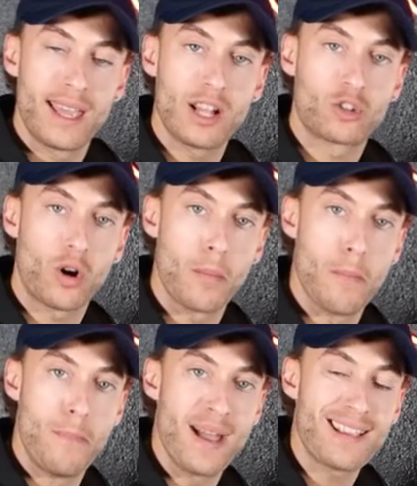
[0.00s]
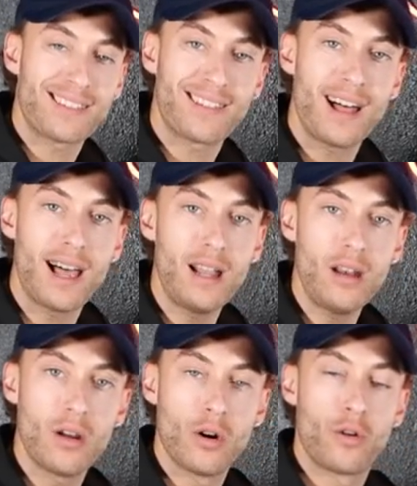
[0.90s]
It's our
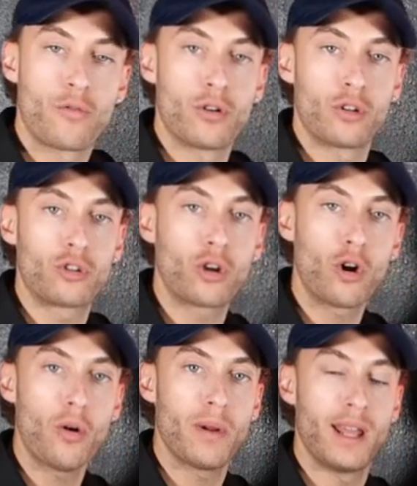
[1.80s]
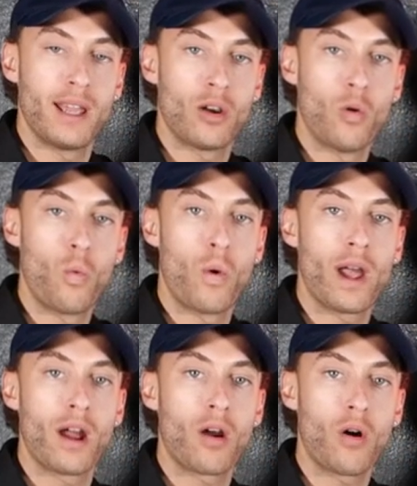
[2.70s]
baseline for determining
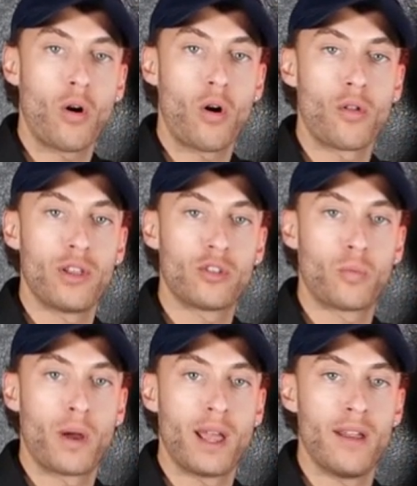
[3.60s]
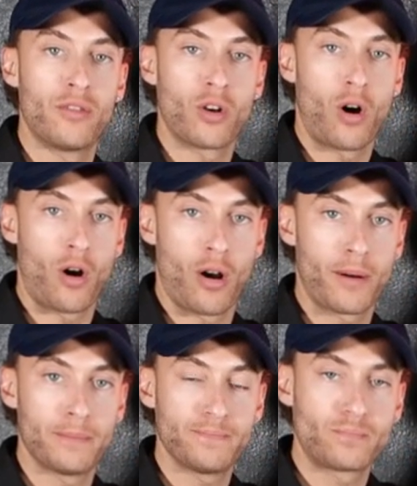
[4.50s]
where all these waves are.